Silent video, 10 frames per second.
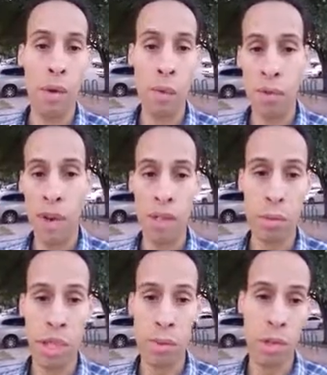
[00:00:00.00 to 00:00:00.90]
will provide
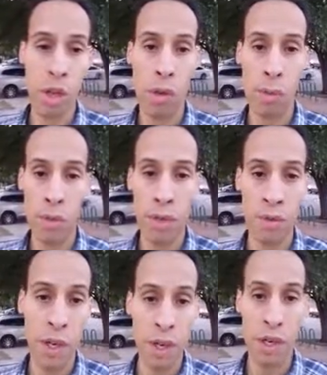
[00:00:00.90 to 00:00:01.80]
some links below this
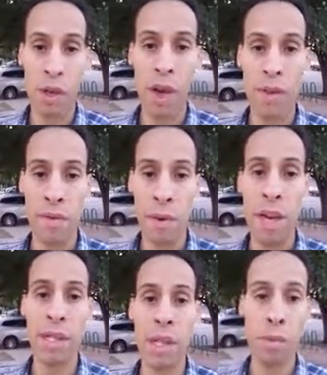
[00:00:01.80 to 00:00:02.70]
video. I
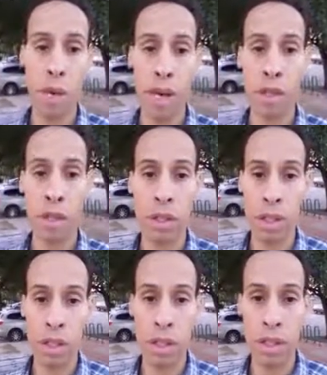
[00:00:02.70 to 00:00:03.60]
advise anybody to
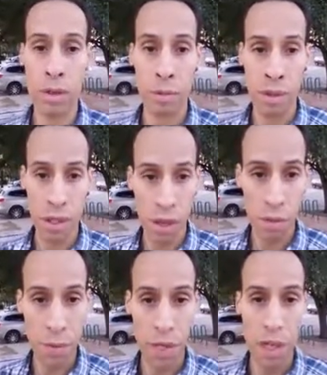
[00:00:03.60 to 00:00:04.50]
look into this
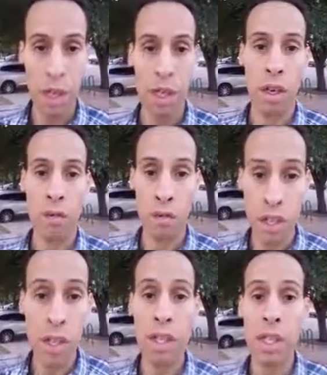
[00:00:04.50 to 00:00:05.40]
themselves.
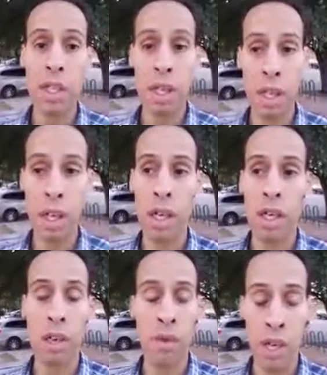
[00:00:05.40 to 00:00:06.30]
Really
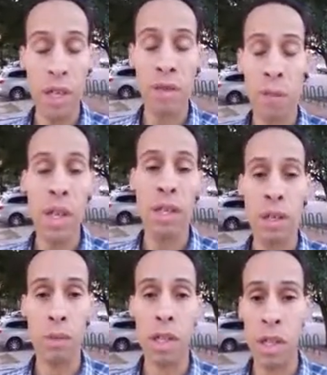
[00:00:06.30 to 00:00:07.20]
read the
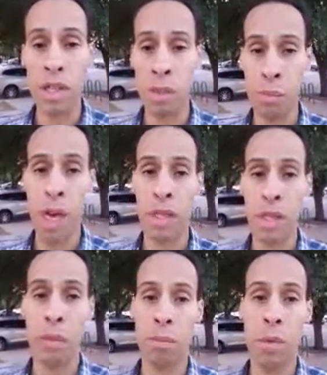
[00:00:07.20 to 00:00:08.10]
information because it's backed
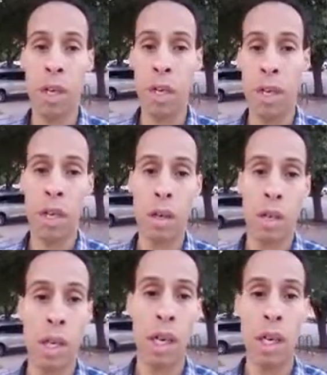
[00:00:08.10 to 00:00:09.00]
up.
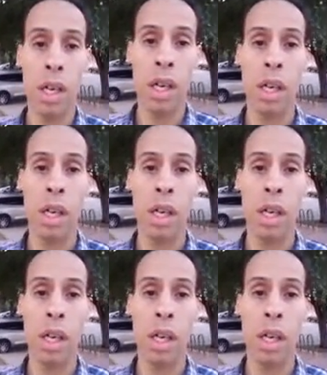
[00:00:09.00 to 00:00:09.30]
Okay,